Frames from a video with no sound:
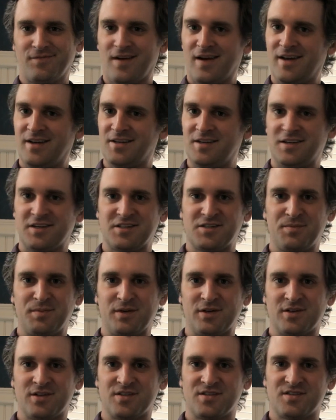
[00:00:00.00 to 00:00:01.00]
find an
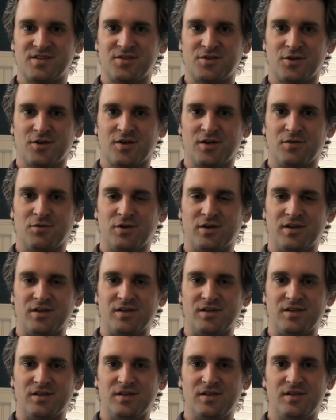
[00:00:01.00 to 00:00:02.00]
experienced attorney when
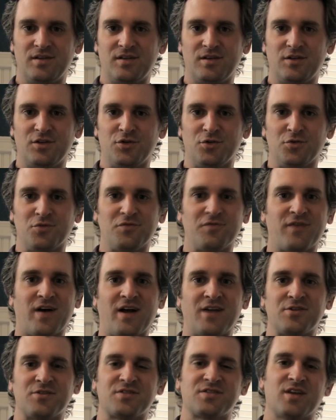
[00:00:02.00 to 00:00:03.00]
you
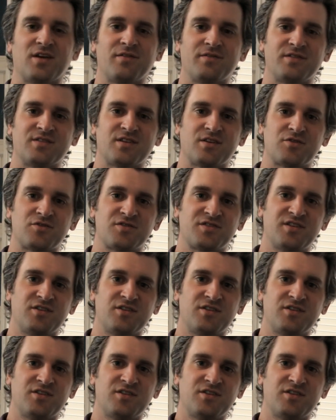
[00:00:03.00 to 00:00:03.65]
find yourself in such a